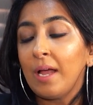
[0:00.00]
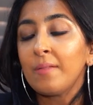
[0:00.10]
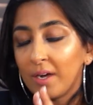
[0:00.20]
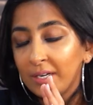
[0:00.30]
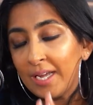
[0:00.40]

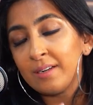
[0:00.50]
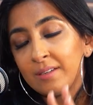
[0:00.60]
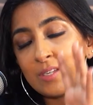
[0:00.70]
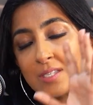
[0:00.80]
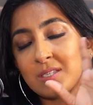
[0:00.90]
And
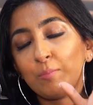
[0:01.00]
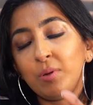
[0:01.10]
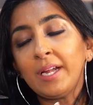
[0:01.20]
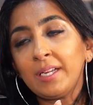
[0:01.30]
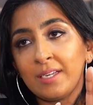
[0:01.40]
again, this is a
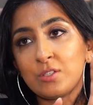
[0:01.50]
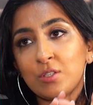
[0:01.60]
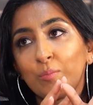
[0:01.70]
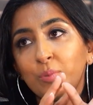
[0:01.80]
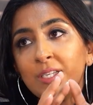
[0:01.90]
blanket,
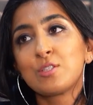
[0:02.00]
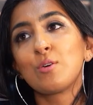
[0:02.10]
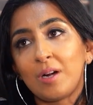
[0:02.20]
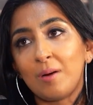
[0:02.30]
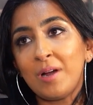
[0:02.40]
so please
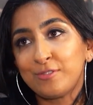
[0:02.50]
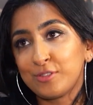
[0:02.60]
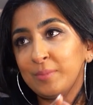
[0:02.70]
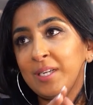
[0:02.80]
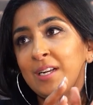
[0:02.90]
don't come
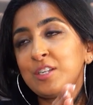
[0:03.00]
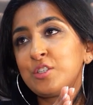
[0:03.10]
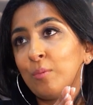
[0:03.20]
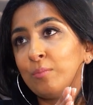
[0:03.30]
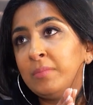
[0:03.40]
after me. And I
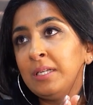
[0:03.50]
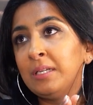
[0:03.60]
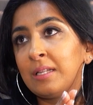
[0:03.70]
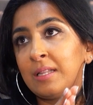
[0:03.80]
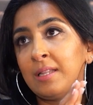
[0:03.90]
don't
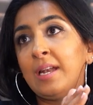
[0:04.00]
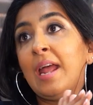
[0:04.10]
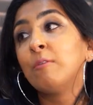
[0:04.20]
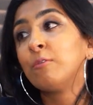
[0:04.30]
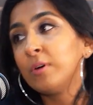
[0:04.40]
mean that
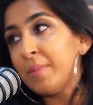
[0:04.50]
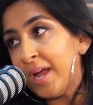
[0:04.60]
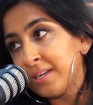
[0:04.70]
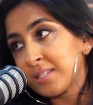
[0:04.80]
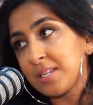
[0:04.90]
every
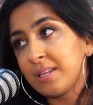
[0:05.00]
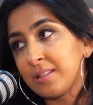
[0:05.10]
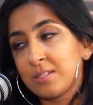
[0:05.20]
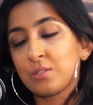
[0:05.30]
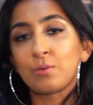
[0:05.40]
man is like
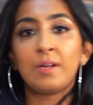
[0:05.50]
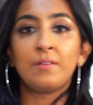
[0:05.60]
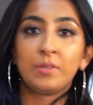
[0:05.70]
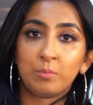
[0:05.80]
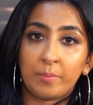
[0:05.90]
this or
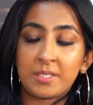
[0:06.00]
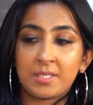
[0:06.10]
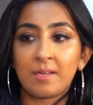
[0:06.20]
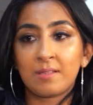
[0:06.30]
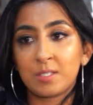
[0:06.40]
every woman
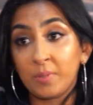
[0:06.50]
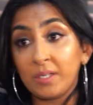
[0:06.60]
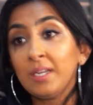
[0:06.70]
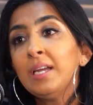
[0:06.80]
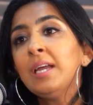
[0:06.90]
is like this, but